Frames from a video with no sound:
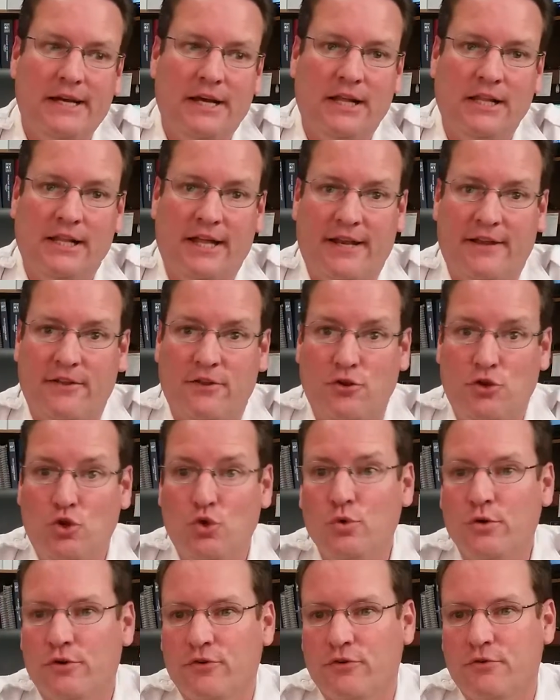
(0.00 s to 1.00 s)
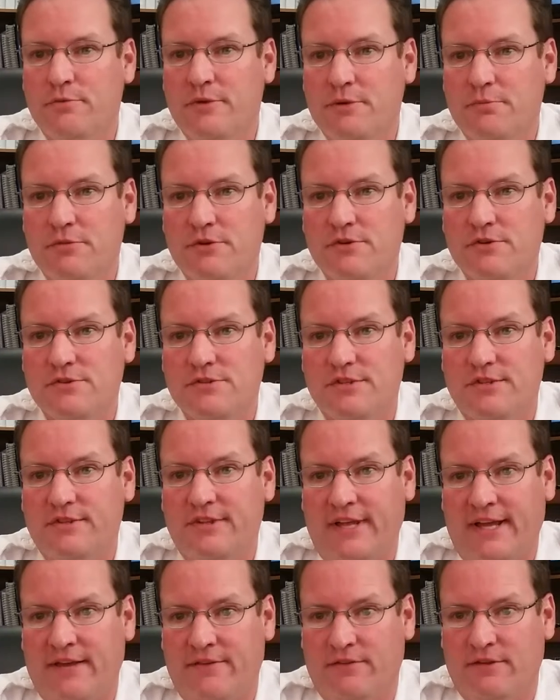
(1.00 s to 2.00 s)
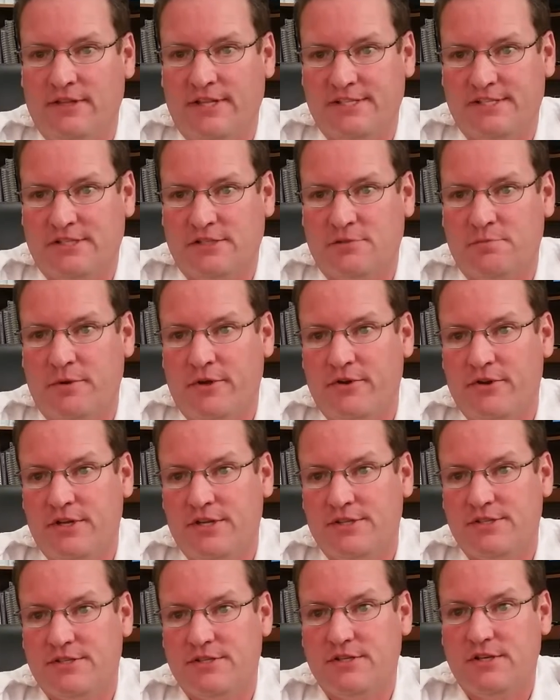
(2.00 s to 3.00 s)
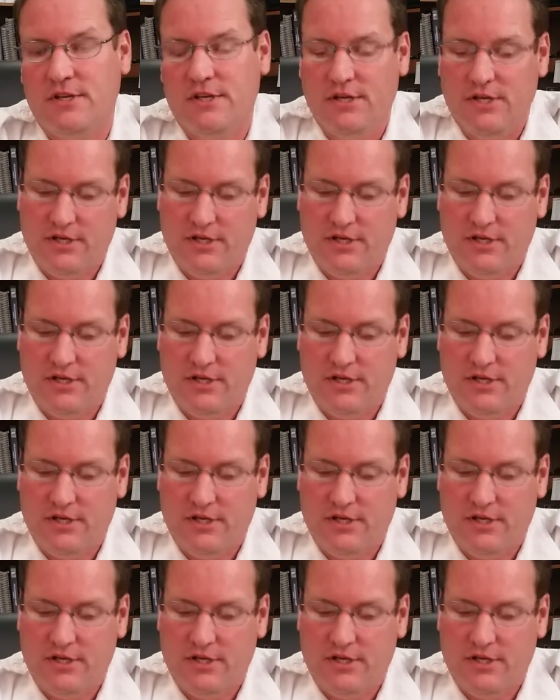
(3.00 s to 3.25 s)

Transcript: a lot of the newer crew members that have the less experience.